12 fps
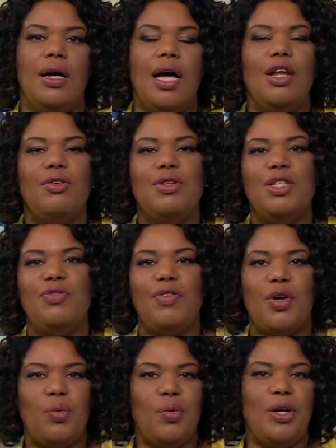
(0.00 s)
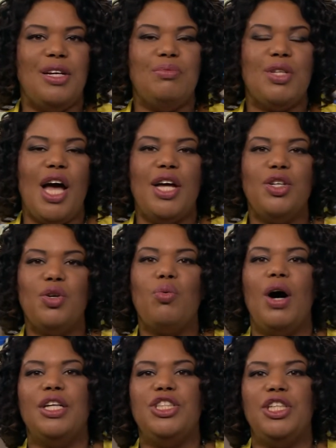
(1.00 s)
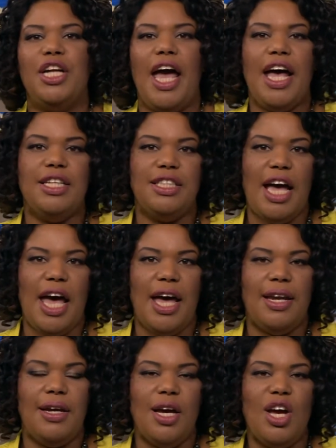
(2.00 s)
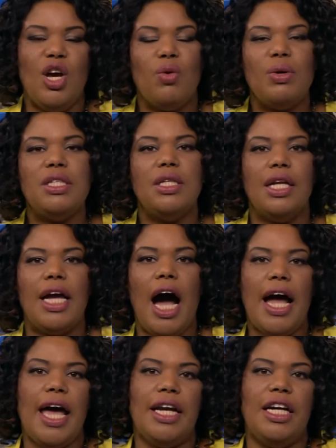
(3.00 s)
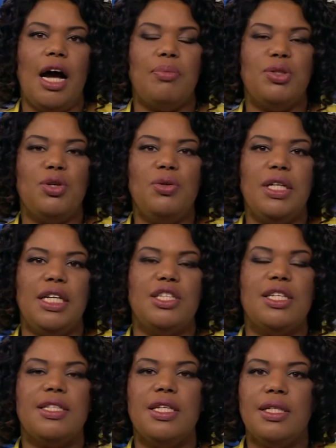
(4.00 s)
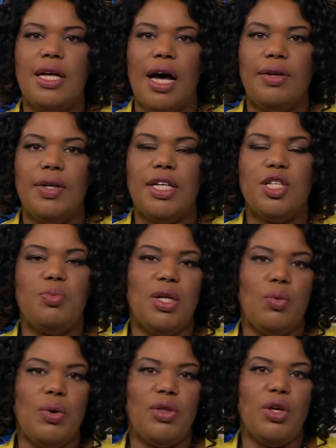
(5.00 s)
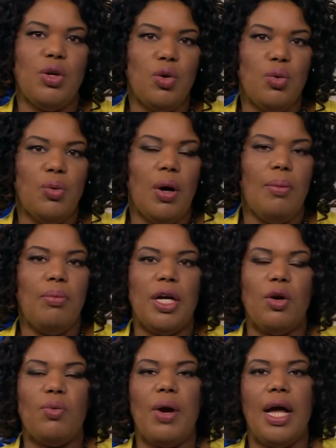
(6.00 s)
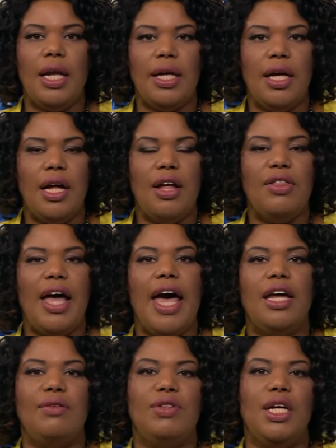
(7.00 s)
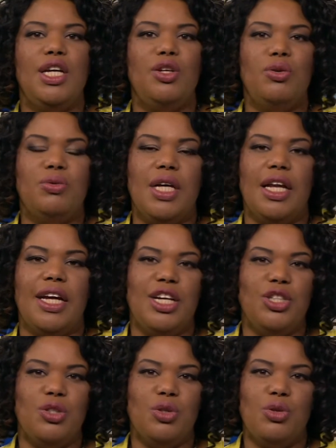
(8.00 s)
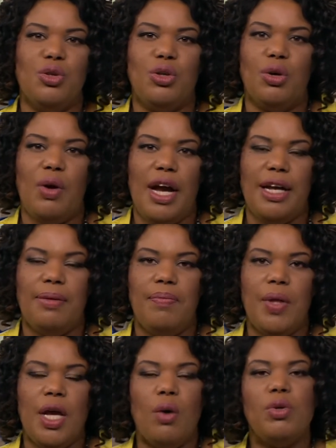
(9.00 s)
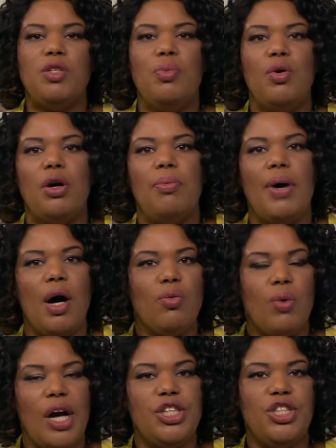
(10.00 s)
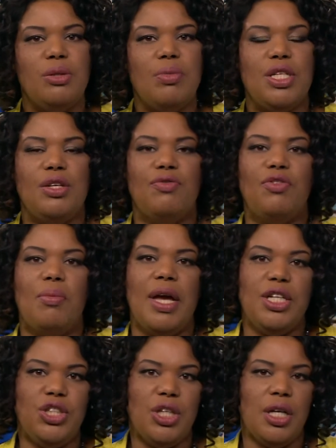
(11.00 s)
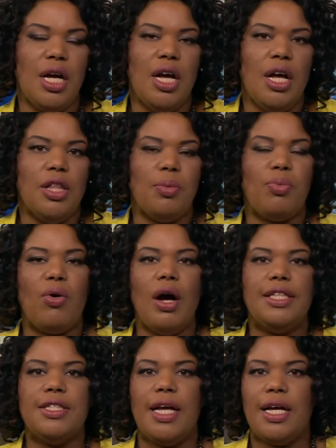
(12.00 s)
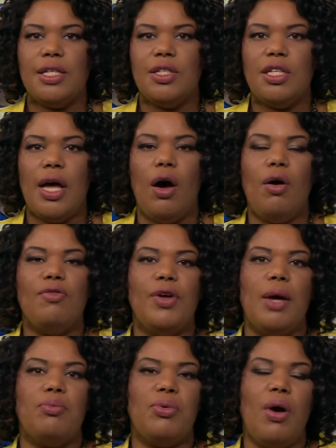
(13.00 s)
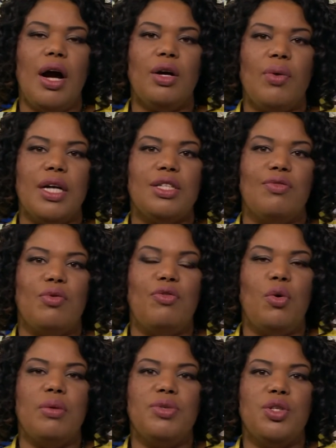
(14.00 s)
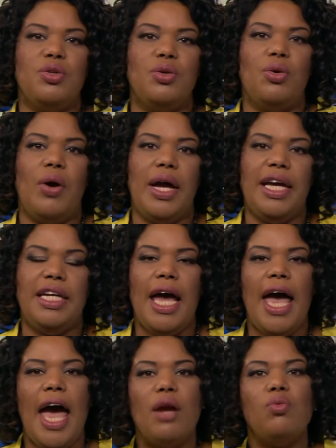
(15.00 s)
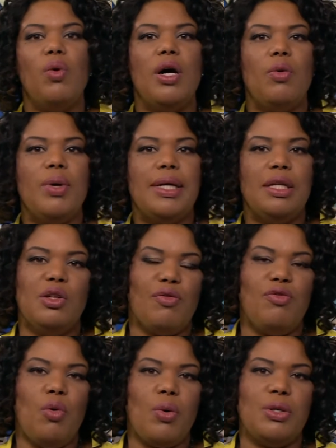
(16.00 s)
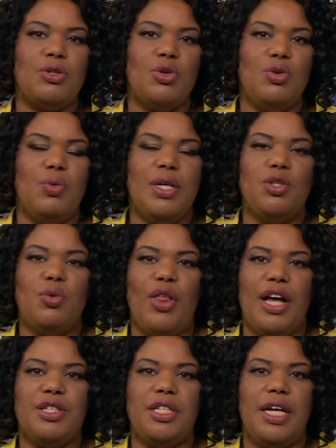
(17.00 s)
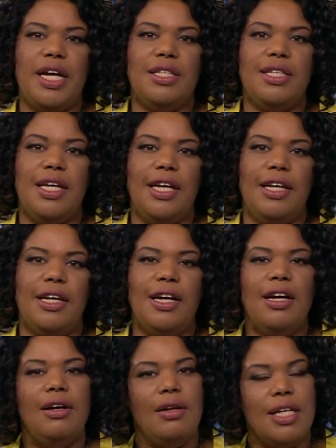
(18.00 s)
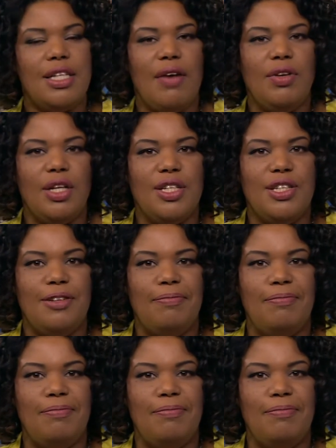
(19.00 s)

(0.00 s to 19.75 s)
Hello, this is Vivica Williams, and you're watching Head to Head. Recently, I had an opportunity to sit down and speak with Hugues Mingarelli, the head of the EU delegation to Ukraine. We spoke about Russian misinformation, the process of and progress of reforms in Ukraine, and what we can look forward to in 2018. Let's have a listen.